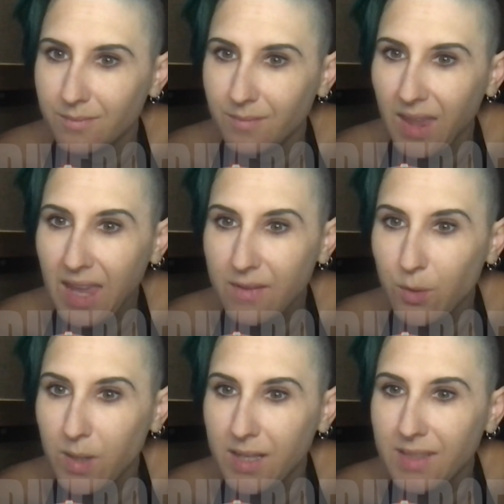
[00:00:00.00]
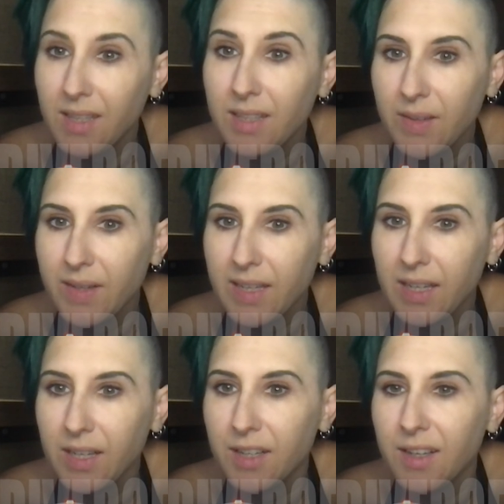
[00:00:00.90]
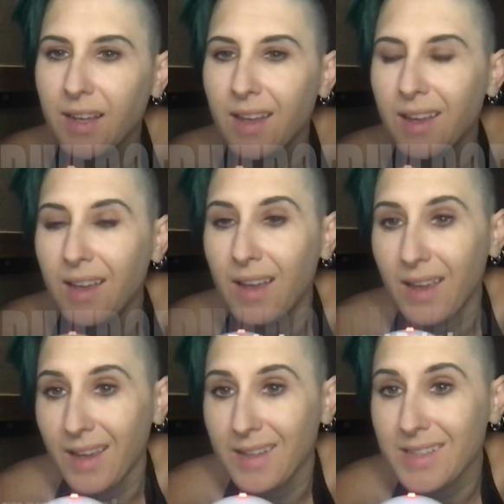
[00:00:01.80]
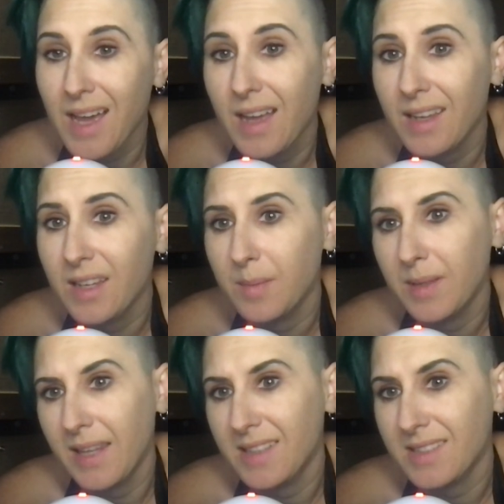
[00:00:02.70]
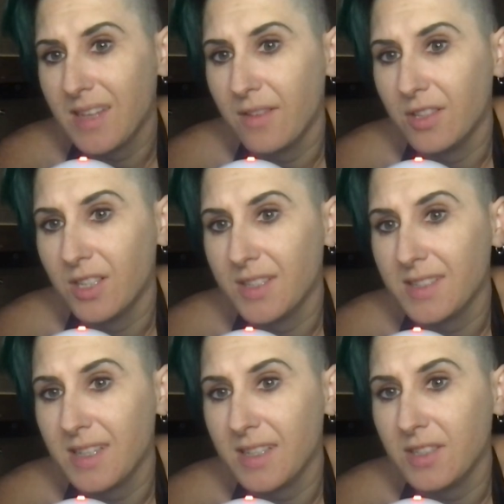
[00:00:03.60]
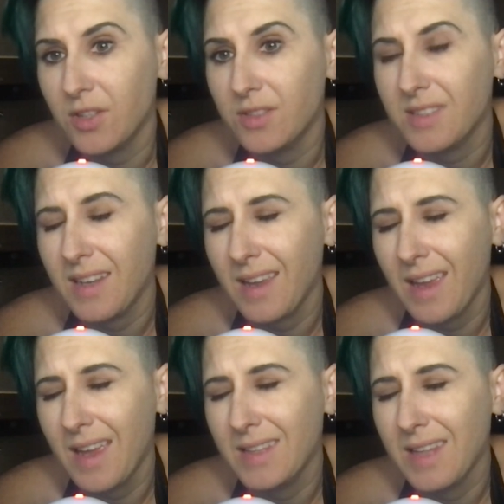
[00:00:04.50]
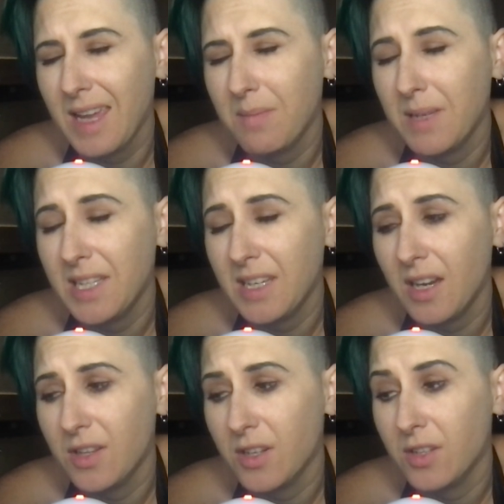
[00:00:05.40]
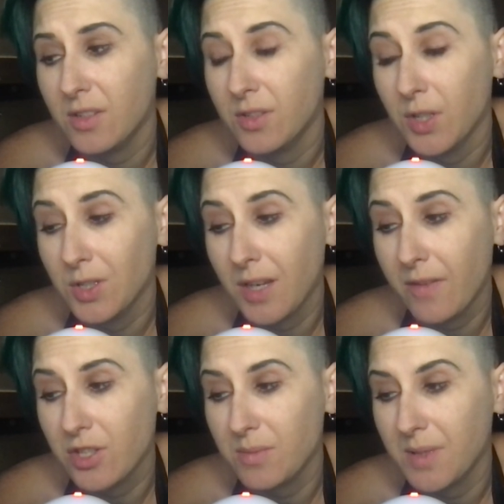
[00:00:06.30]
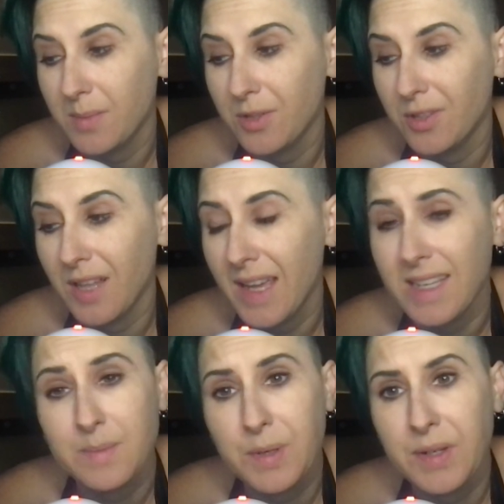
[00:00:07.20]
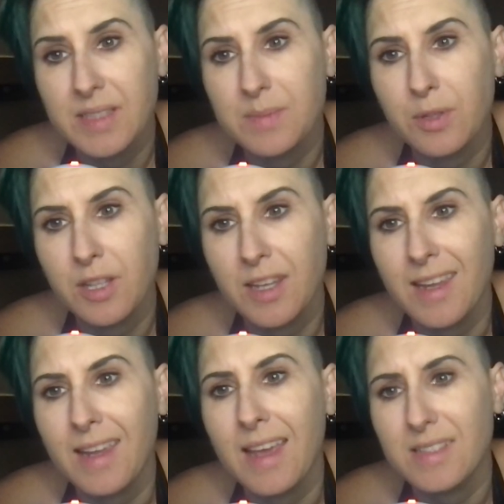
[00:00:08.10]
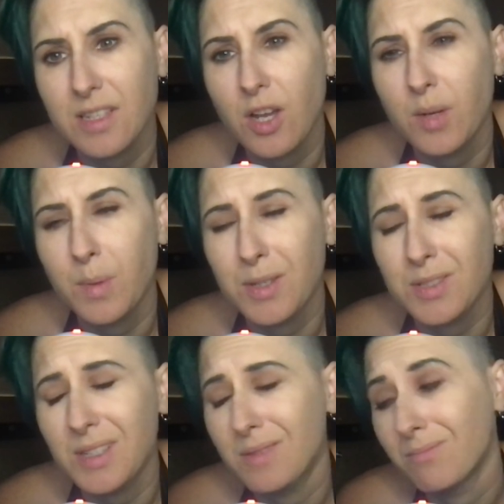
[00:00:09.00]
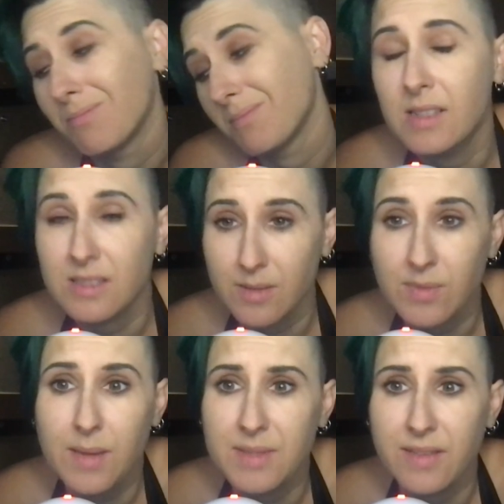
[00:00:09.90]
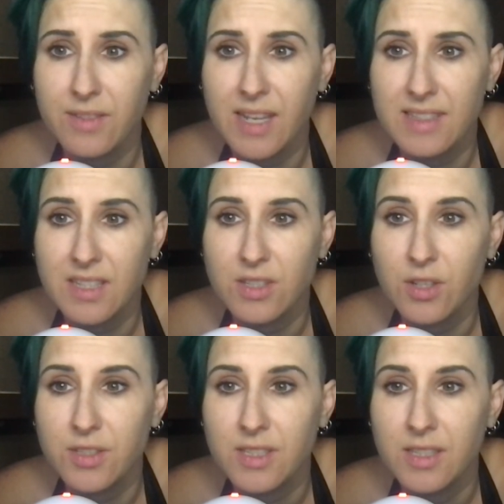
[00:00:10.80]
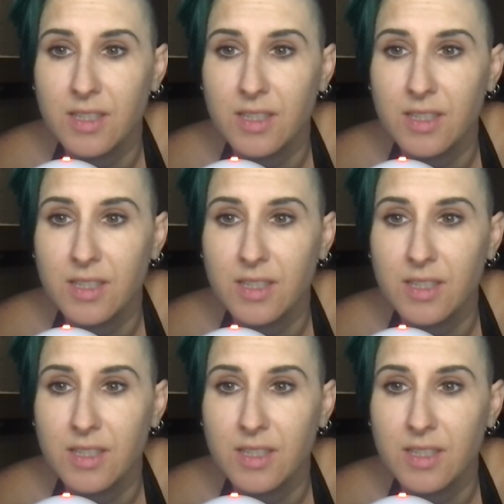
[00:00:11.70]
Hey everyone, Lyric here, and I am a late discovered autistic adult. And like many other neurodivergent people, I experienced bullying as a young person, sometimes even as an adult.